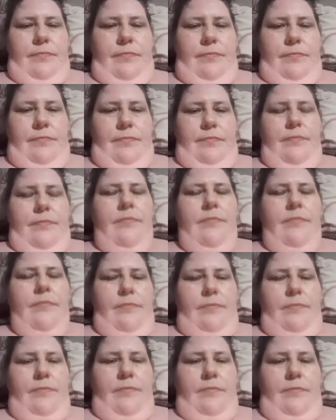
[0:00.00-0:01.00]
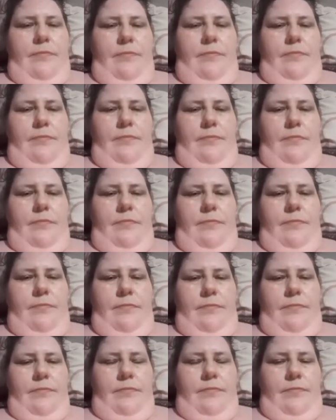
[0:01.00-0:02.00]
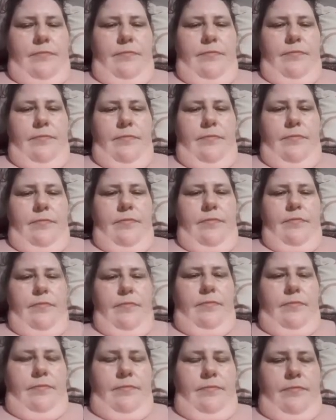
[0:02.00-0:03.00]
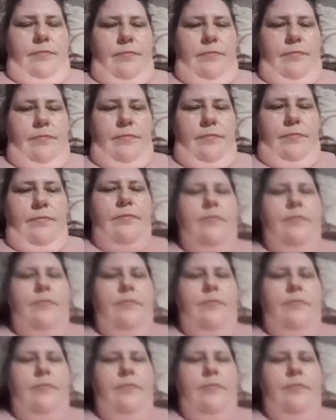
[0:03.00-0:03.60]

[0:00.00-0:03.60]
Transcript: The person shown says nothing.